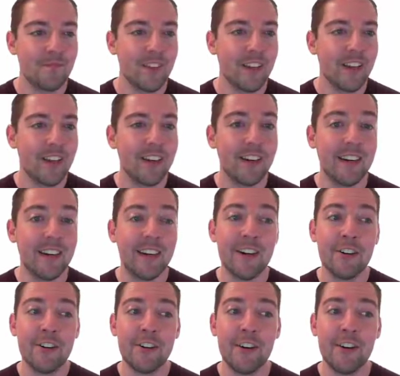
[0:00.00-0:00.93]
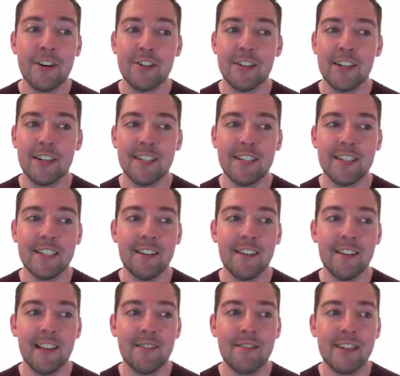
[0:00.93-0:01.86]
Okay, and here you're actually going to see on
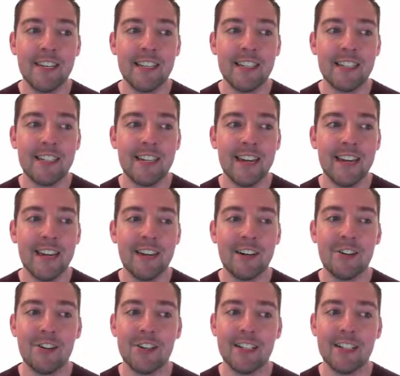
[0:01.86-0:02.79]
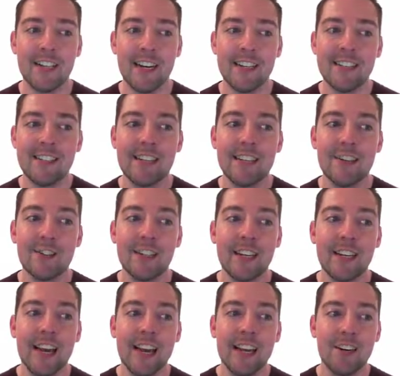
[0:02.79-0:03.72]
the left-hand side under Sites, there's a
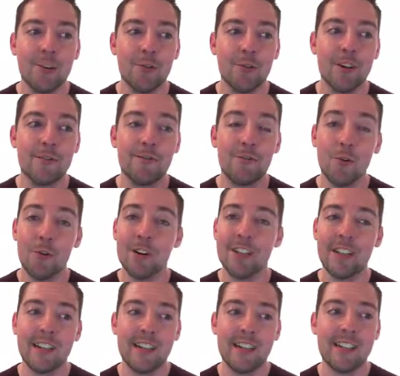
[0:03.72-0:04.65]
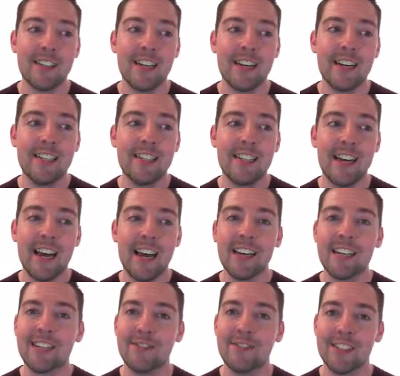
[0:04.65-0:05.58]
category for deleted sites and
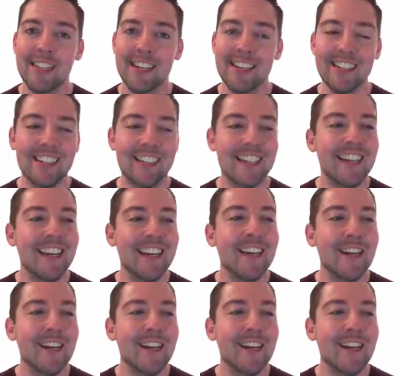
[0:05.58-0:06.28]
active sites.